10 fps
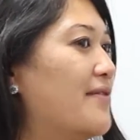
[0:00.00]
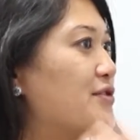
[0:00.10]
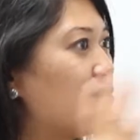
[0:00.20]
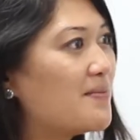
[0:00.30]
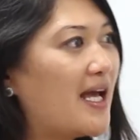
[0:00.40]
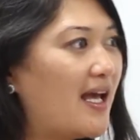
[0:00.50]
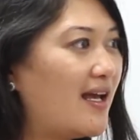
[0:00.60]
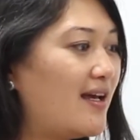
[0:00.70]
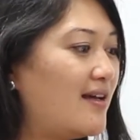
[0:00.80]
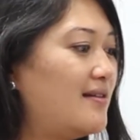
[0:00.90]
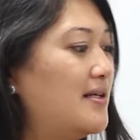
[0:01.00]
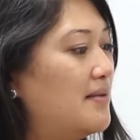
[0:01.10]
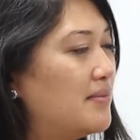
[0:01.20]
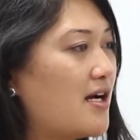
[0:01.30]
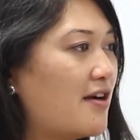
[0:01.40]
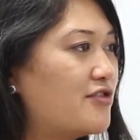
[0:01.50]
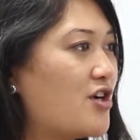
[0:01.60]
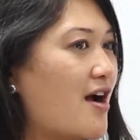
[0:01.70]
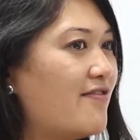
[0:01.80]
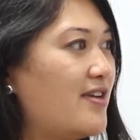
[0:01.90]
Zoom ahead, block off
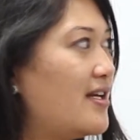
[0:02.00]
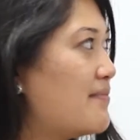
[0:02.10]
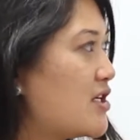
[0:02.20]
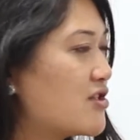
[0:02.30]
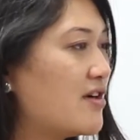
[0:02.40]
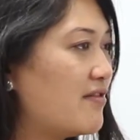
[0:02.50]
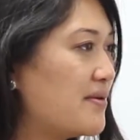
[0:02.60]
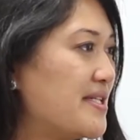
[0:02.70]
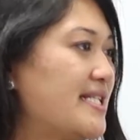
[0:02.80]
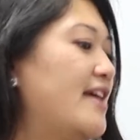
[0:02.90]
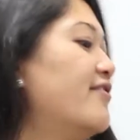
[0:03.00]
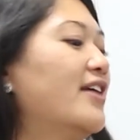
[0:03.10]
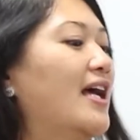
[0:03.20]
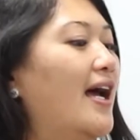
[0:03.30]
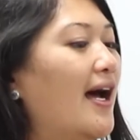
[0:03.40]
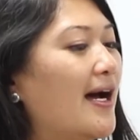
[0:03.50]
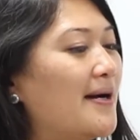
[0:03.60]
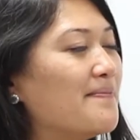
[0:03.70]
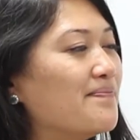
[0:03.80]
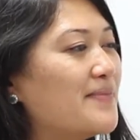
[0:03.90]
traffic, make sure everybody's safe,
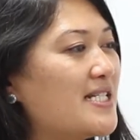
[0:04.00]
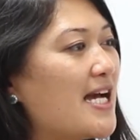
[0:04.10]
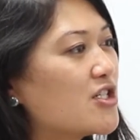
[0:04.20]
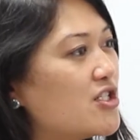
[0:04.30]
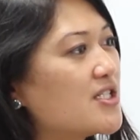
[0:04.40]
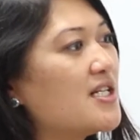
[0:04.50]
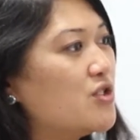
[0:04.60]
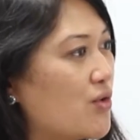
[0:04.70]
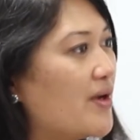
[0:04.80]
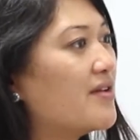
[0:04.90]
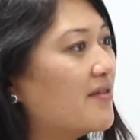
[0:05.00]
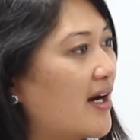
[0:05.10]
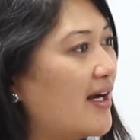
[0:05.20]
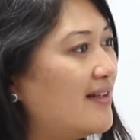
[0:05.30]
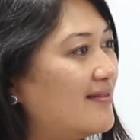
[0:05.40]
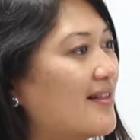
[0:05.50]
but to actually just enjoy the ride.